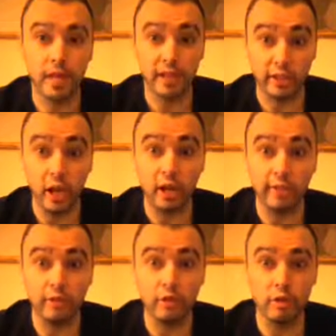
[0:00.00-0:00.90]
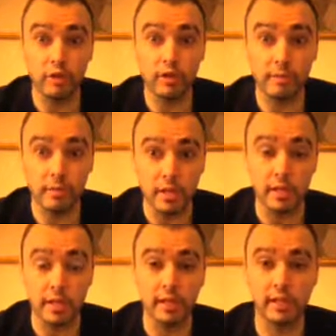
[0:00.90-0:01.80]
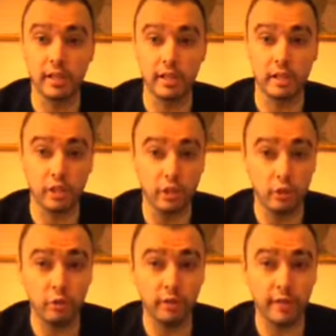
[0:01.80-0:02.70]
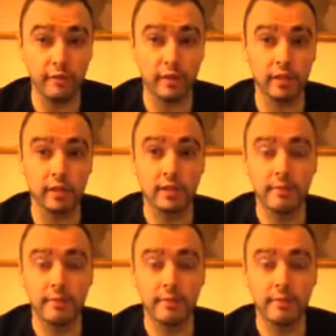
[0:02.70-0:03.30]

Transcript: A dark force that is controlling everything.